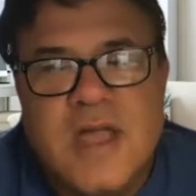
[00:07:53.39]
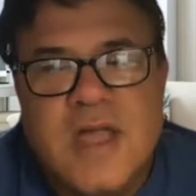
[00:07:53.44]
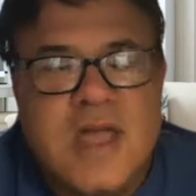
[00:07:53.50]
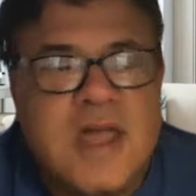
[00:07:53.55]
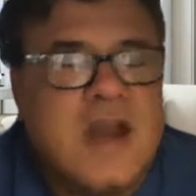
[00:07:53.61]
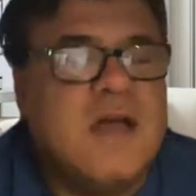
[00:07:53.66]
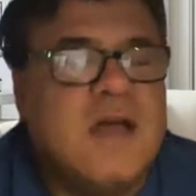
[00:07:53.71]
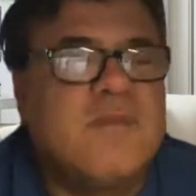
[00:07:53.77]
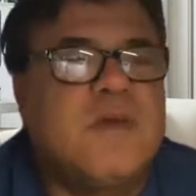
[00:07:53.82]

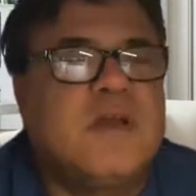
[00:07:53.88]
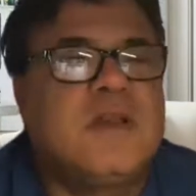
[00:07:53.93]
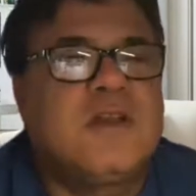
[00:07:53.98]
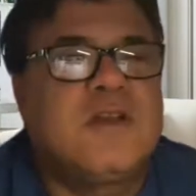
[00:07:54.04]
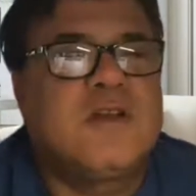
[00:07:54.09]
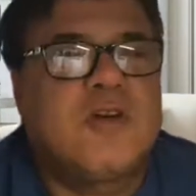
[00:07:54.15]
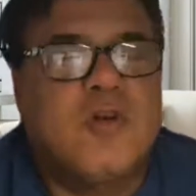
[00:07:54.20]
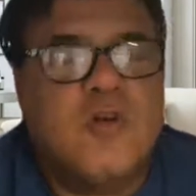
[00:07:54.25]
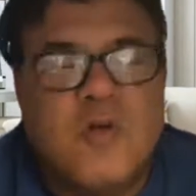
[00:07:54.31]
And I'm
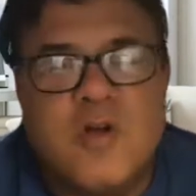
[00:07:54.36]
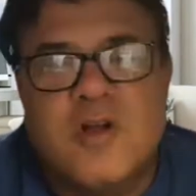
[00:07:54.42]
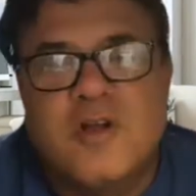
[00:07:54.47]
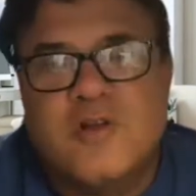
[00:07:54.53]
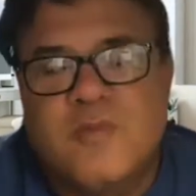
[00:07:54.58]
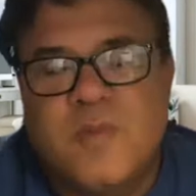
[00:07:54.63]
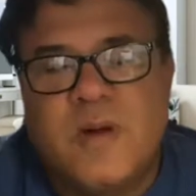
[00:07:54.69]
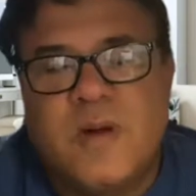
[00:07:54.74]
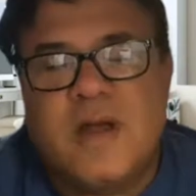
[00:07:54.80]

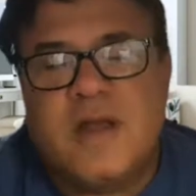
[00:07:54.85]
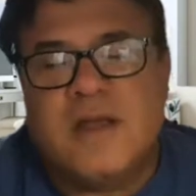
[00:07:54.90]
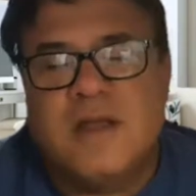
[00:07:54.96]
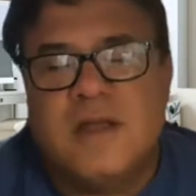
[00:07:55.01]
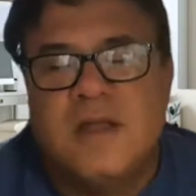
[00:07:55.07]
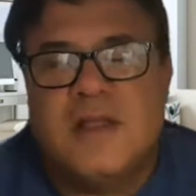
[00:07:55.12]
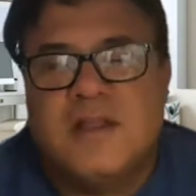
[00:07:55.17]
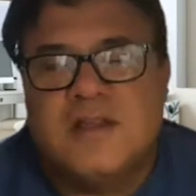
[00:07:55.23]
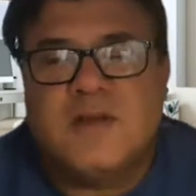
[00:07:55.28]
encouraged by
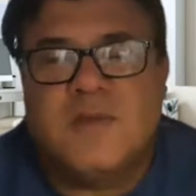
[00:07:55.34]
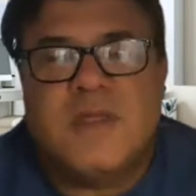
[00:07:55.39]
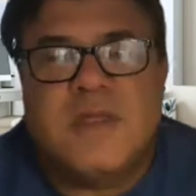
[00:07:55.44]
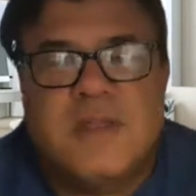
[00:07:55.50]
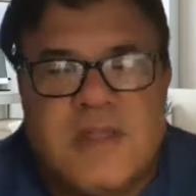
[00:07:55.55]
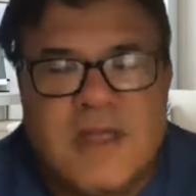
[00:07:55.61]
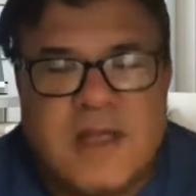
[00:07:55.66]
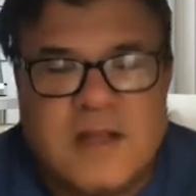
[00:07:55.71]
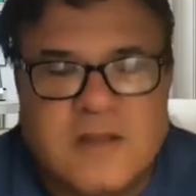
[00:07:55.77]
some of
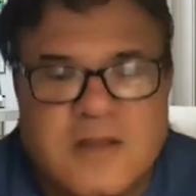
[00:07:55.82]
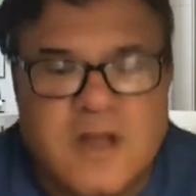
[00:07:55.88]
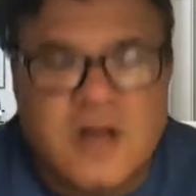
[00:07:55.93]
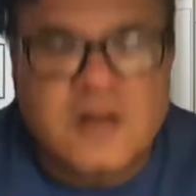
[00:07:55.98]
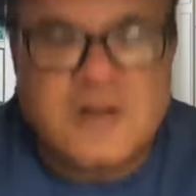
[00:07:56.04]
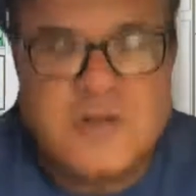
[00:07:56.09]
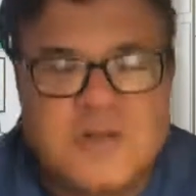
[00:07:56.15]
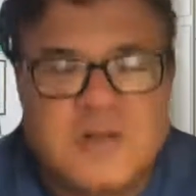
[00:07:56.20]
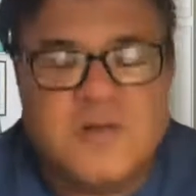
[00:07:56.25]
the
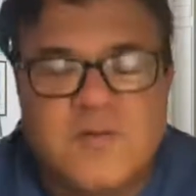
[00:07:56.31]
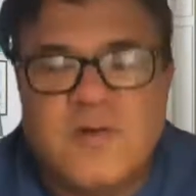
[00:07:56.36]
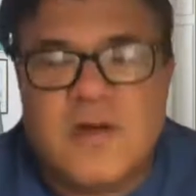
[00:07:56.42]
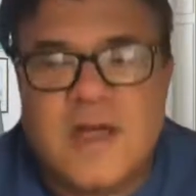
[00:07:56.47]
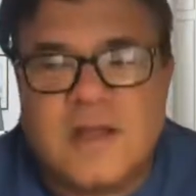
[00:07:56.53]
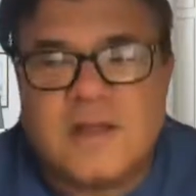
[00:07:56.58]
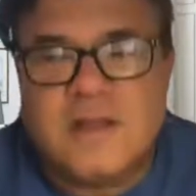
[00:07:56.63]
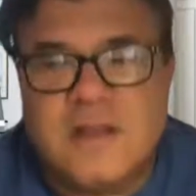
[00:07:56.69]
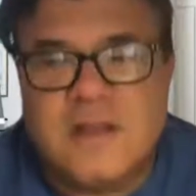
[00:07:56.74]
technology. In
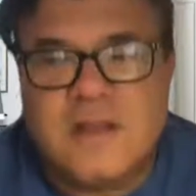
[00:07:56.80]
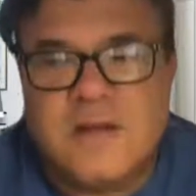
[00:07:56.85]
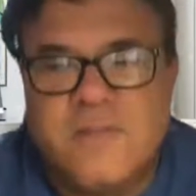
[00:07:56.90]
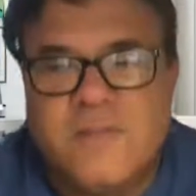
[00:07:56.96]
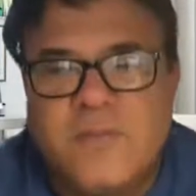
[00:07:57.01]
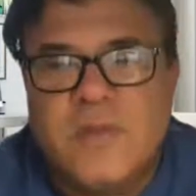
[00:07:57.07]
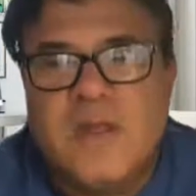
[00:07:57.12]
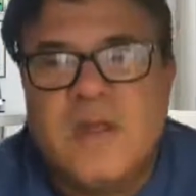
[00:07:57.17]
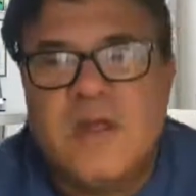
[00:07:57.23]
fact,
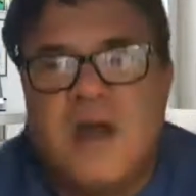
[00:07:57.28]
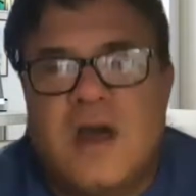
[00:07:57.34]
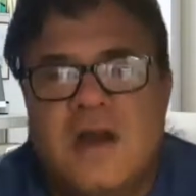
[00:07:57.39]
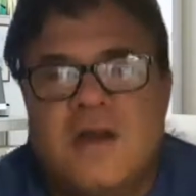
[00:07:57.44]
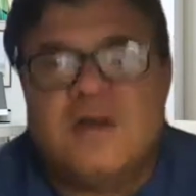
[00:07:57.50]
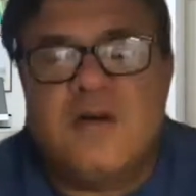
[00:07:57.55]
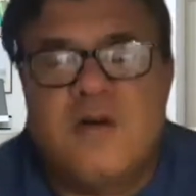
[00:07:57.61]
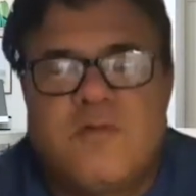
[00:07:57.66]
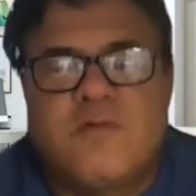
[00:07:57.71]
I
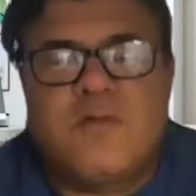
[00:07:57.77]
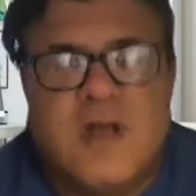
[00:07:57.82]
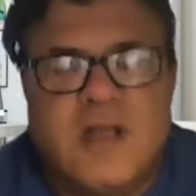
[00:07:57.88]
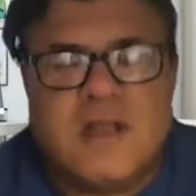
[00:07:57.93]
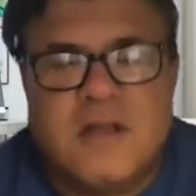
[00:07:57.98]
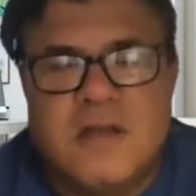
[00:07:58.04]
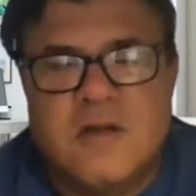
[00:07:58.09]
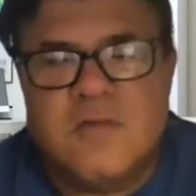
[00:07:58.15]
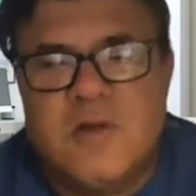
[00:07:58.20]
don't know
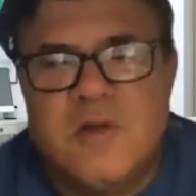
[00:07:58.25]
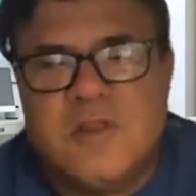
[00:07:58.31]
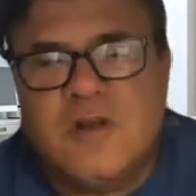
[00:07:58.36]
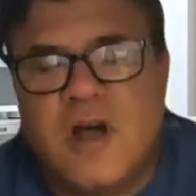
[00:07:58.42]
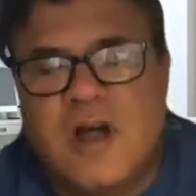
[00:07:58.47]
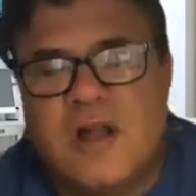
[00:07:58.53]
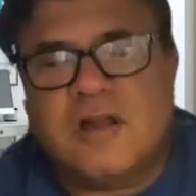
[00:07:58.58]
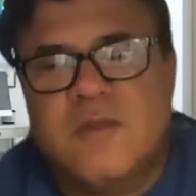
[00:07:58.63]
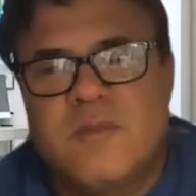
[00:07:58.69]
if we
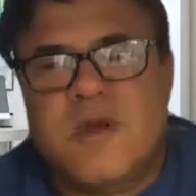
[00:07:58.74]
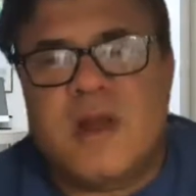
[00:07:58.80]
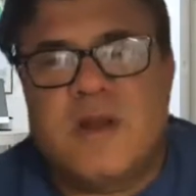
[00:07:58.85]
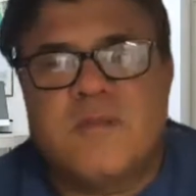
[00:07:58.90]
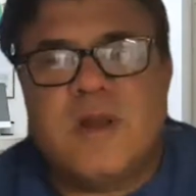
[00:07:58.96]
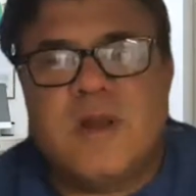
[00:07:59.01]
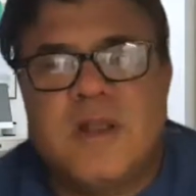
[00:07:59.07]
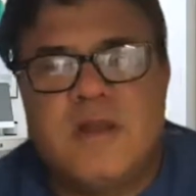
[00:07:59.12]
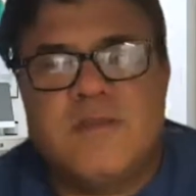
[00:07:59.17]
talked about
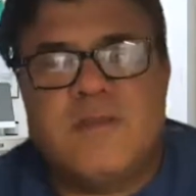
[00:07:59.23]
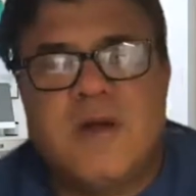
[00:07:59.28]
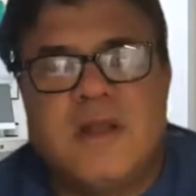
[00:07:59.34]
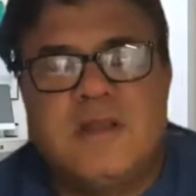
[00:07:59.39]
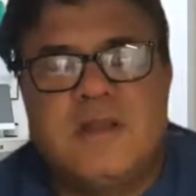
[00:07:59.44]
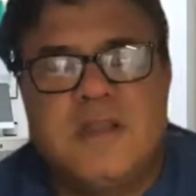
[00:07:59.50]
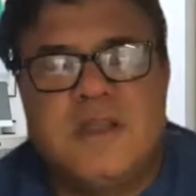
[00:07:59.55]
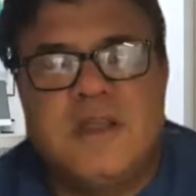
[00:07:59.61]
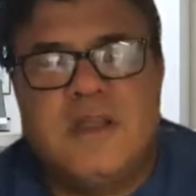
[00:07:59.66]
it, but
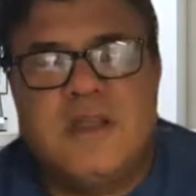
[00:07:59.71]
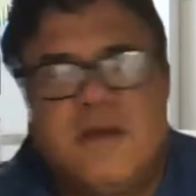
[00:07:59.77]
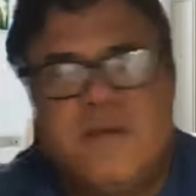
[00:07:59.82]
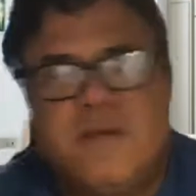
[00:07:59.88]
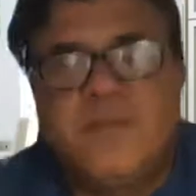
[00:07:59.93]
MIT